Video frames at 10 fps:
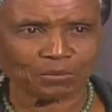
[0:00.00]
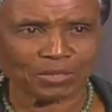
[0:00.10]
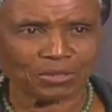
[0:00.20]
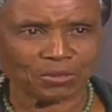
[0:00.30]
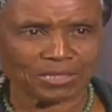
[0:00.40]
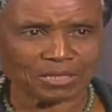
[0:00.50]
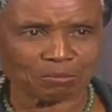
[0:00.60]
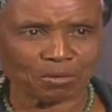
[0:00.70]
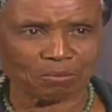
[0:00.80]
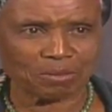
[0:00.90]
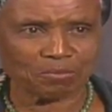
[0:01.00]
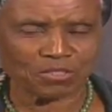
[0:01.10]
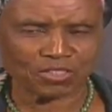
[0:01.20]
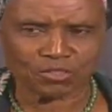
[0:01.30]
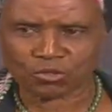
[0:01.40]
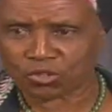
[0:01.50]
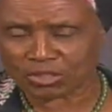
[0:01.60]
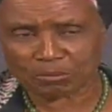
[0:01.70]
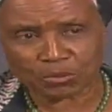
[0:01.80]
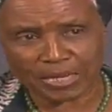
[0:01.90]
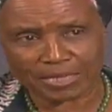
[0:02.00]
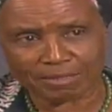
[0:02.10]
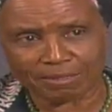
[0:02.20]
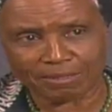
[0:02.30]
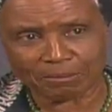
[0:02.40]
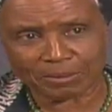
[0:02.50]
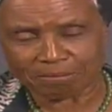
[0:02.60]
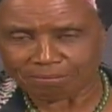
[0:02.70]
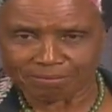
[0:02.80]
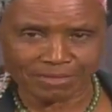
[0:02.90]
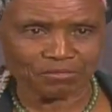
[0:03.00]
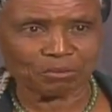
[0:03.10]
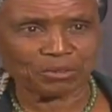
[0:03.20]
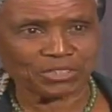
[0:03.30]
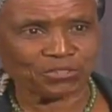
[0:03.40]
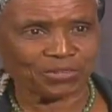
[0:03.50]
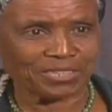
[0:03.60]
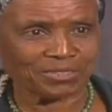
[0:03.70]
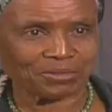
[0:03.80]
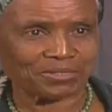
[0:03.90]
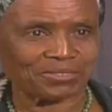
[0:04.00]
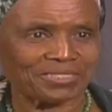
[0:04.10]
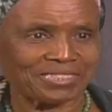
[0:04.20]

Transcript: well, look, it's a problem, they say, you're talking about alcohol, but everybody drinks, so it's,